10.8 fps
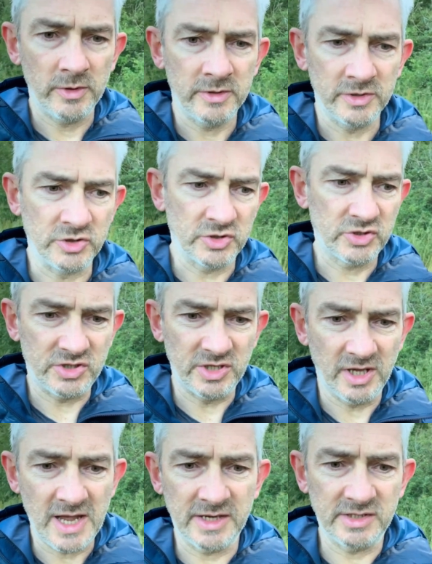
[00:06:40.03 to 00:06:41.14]
that just
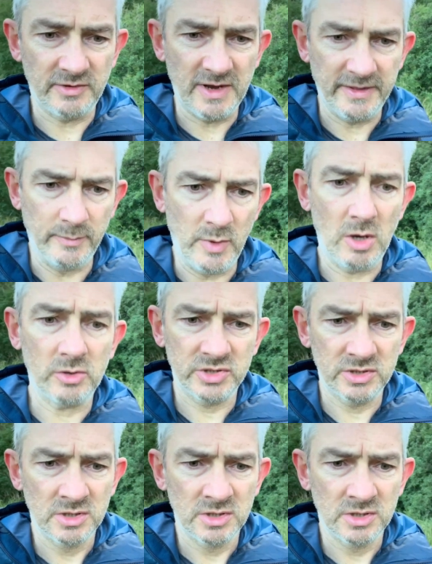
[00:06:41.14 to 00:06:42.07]
hangs around the box,